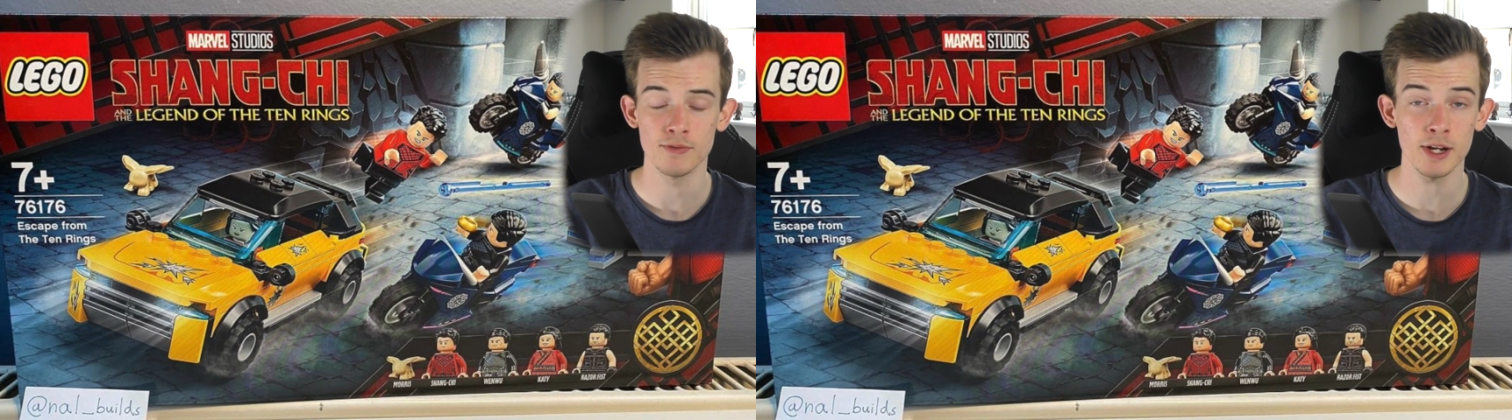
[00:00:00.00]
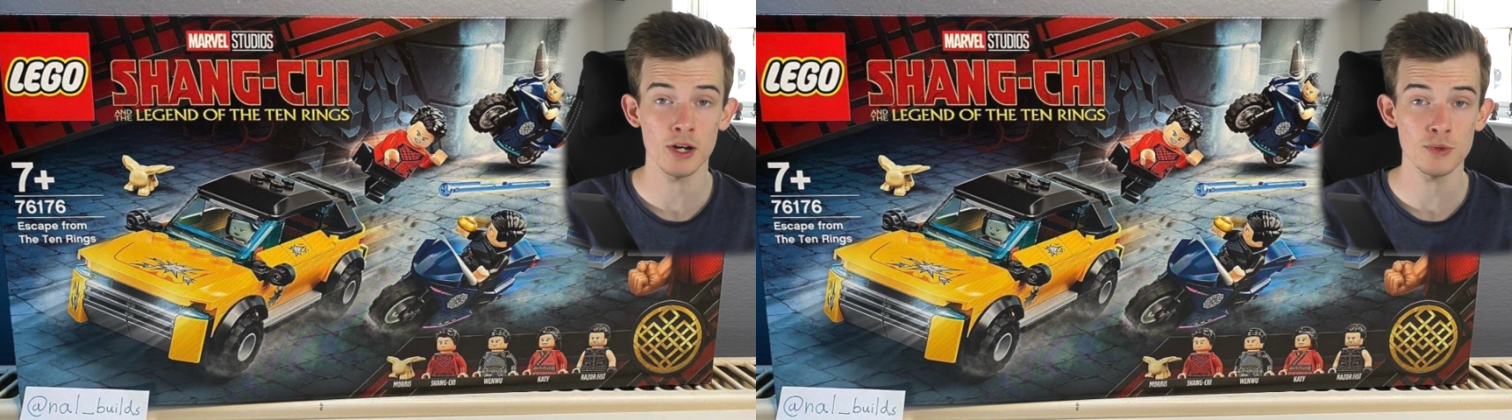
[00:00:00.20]

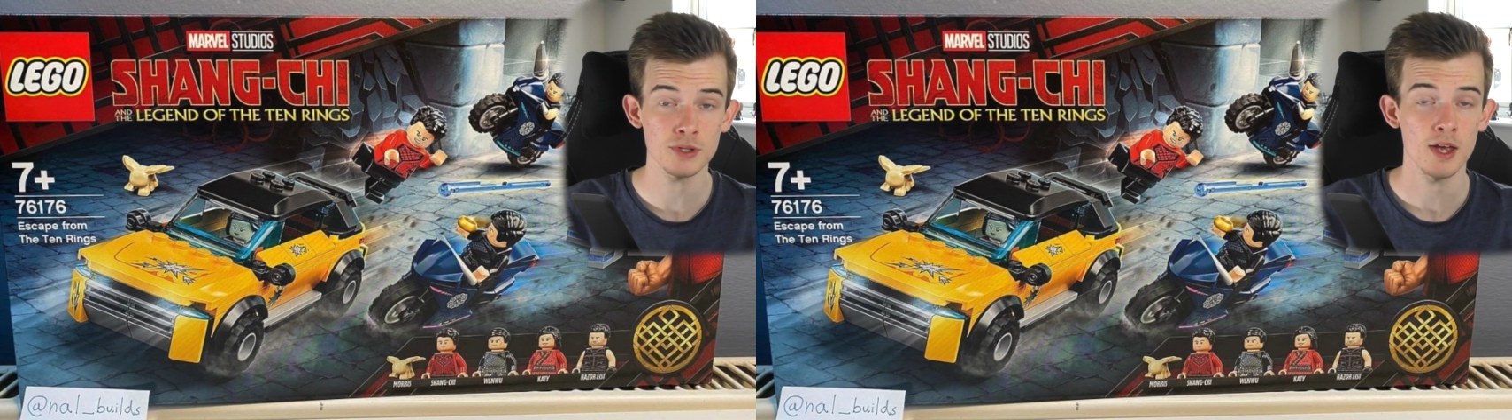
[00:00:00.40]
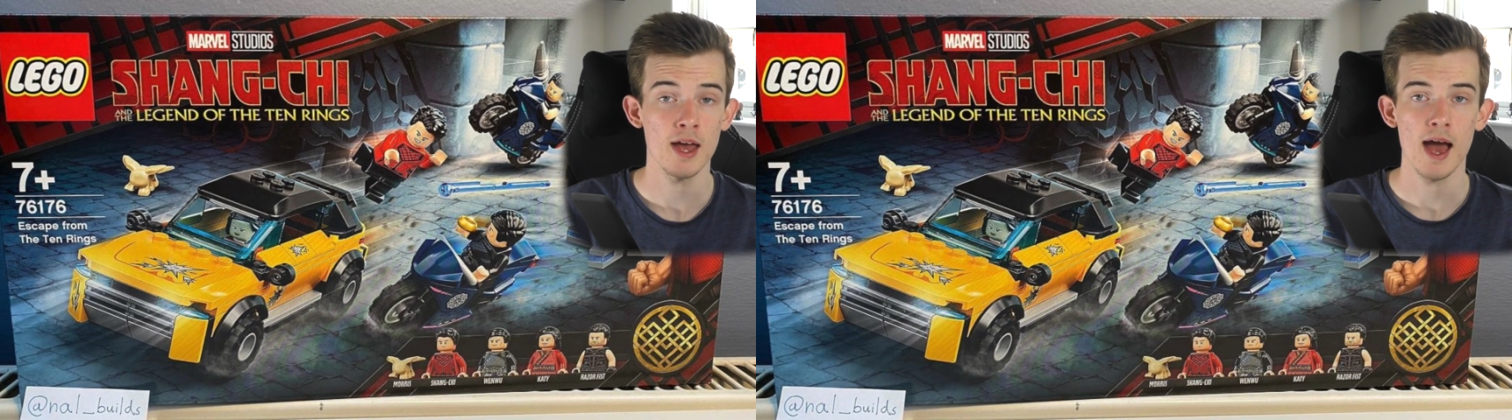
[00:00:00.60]

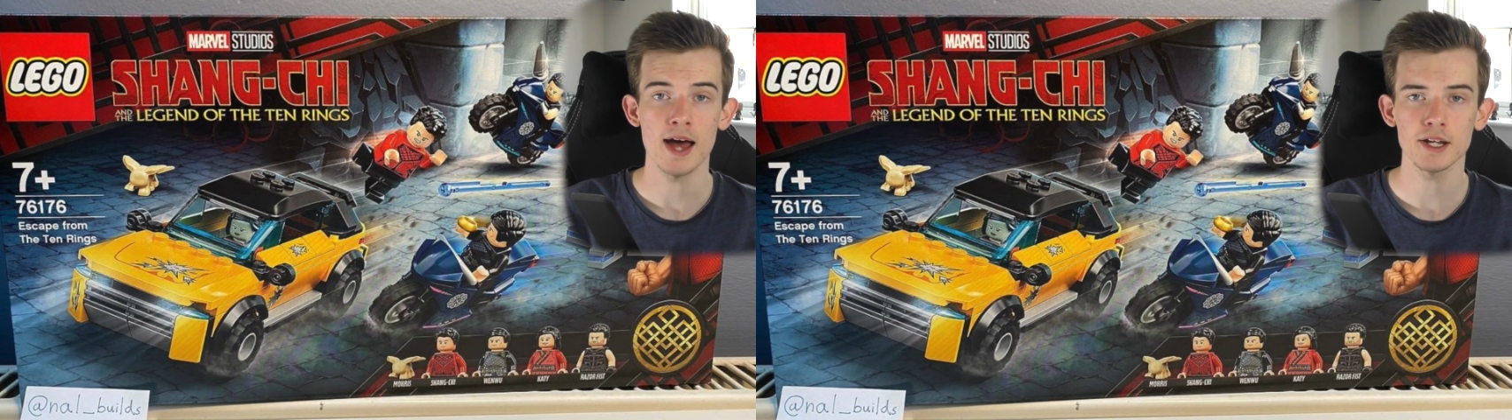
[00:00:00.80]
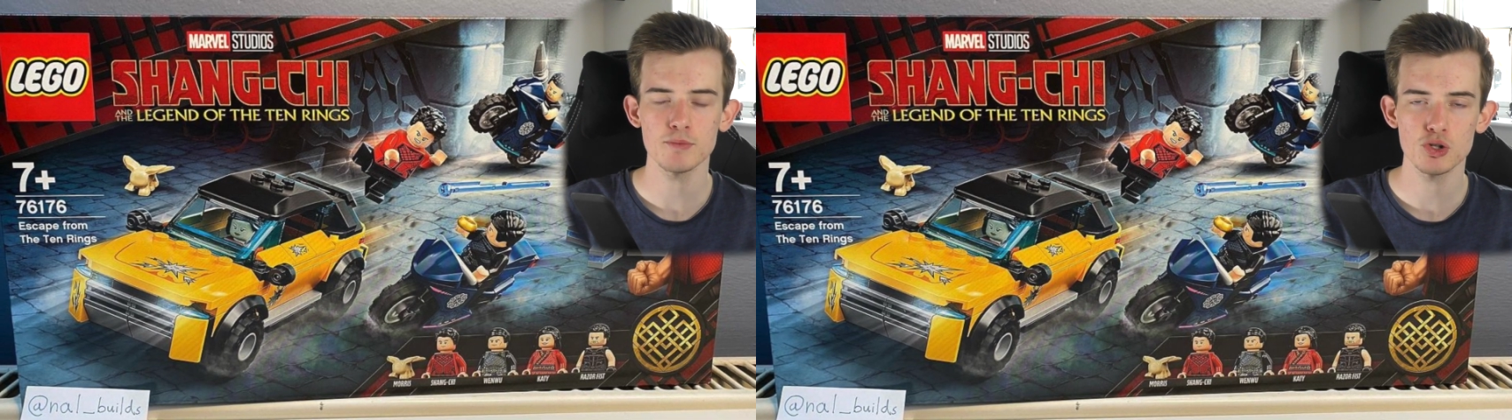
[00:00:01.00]
videos
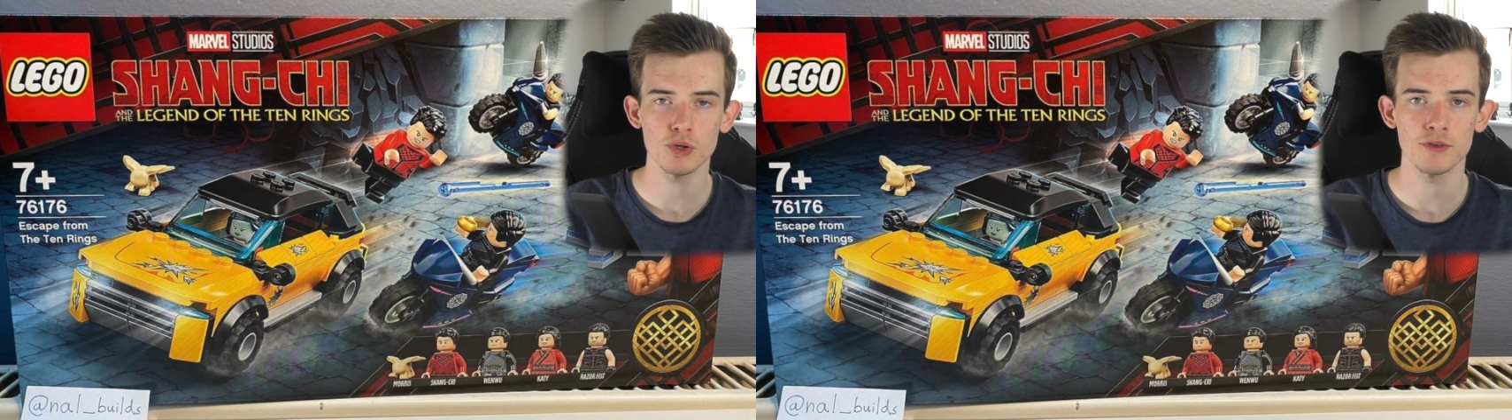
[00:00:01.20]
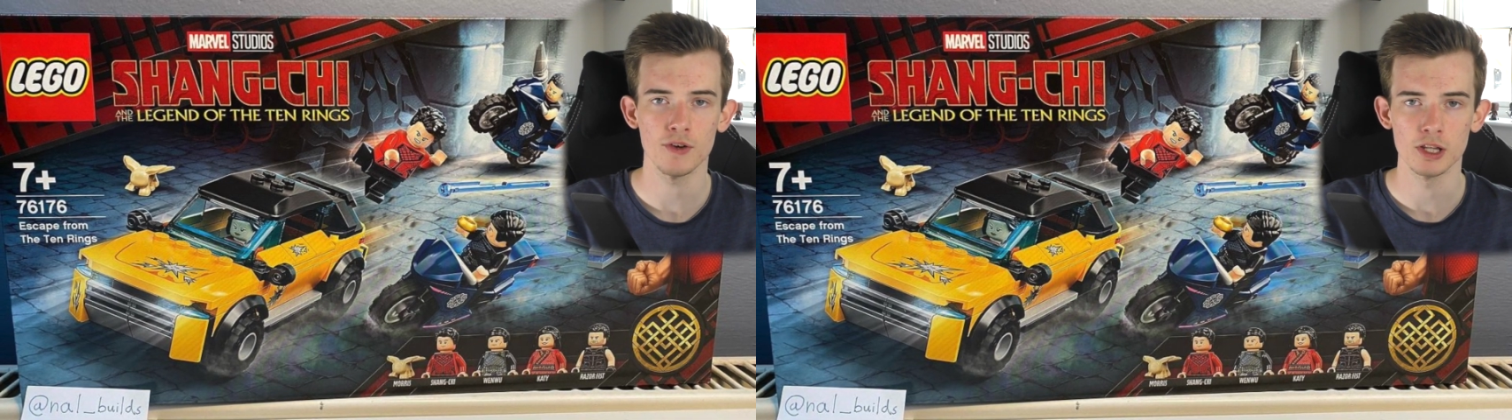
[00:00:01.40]
and I'm sure
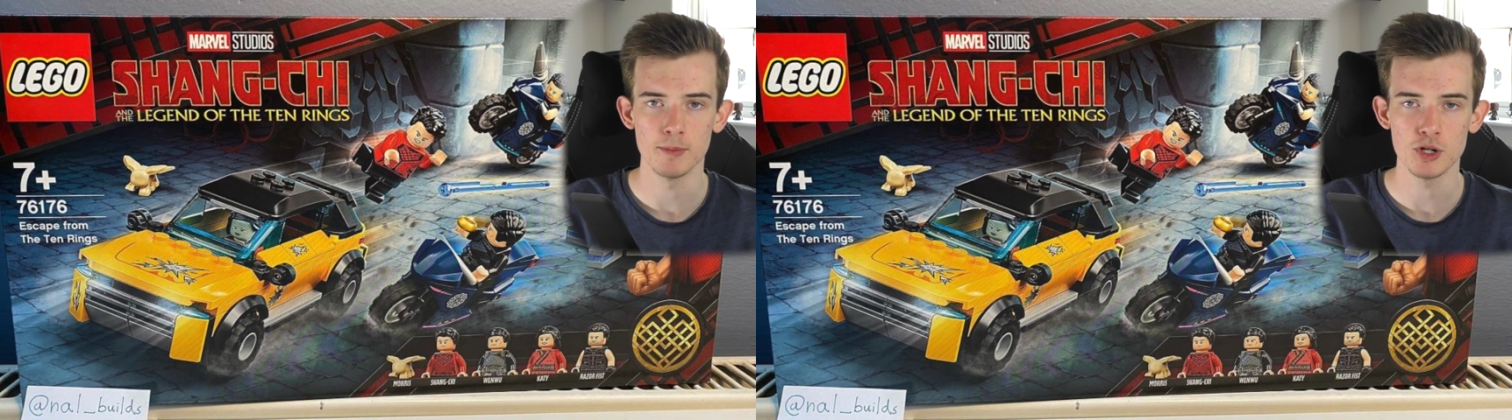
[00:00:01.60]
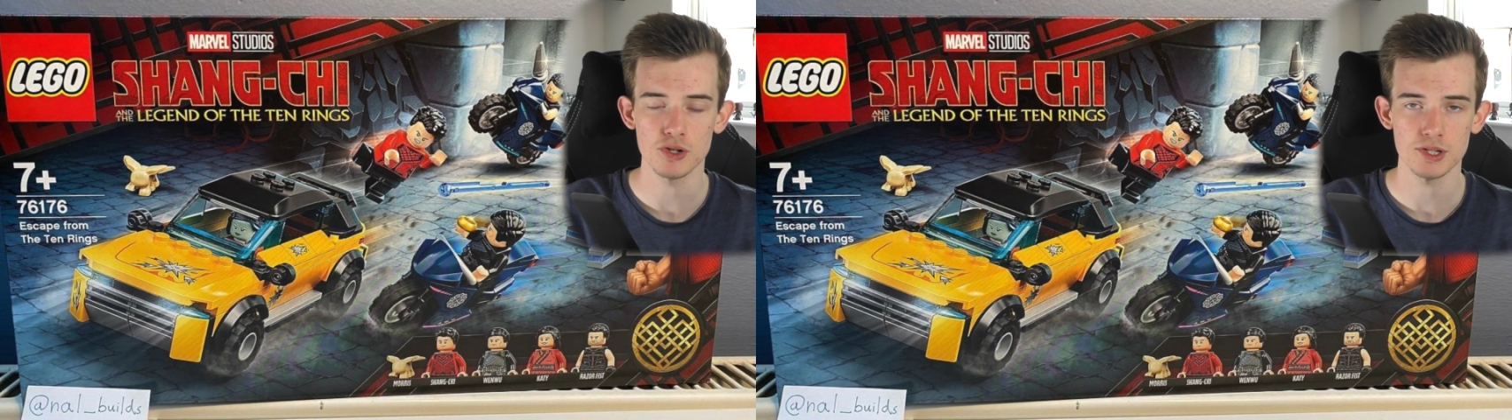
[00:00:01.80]
you'd find
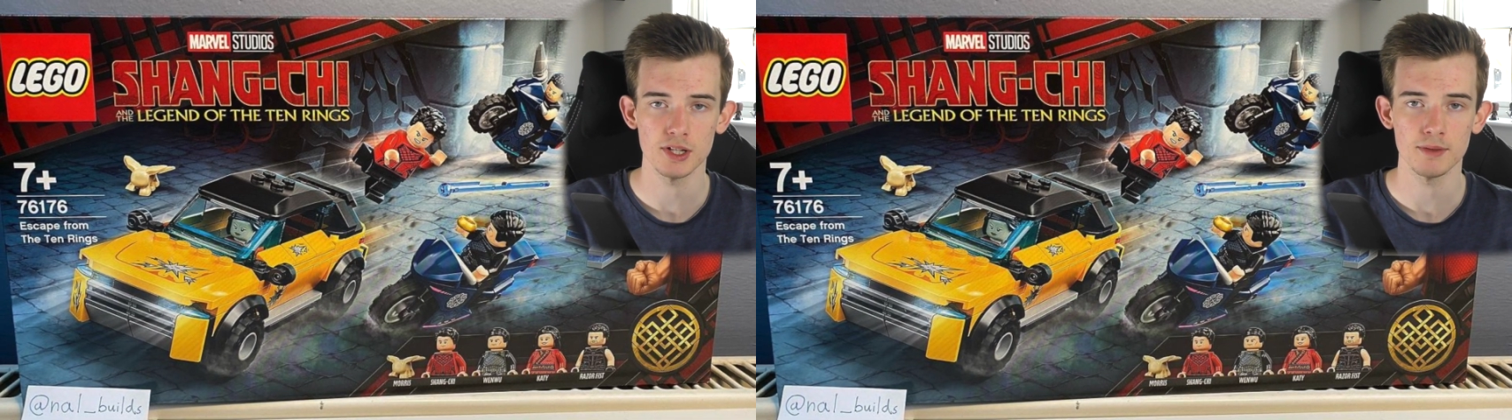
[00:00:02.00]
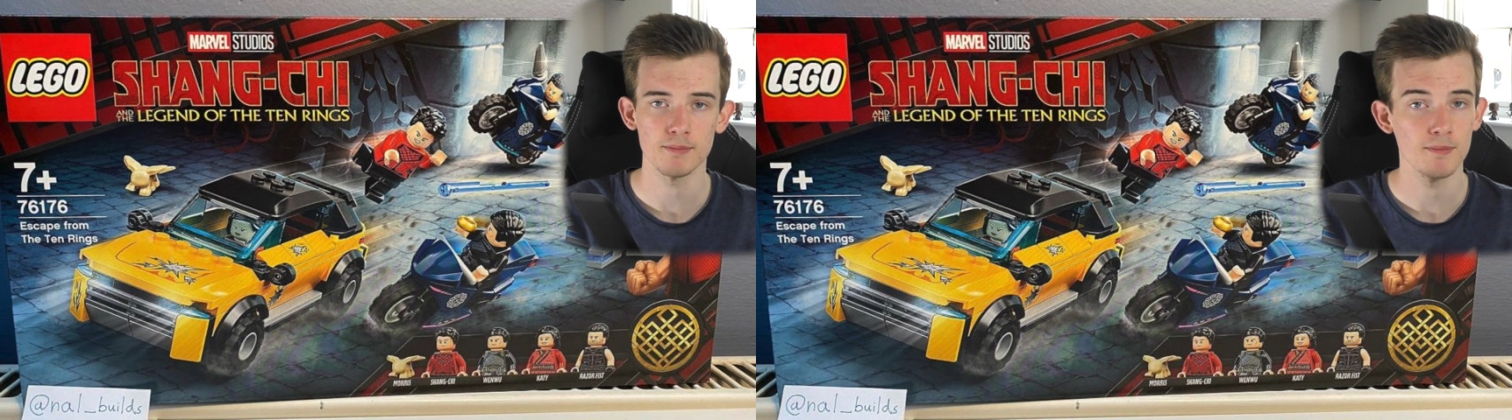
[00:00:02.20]
them interesting.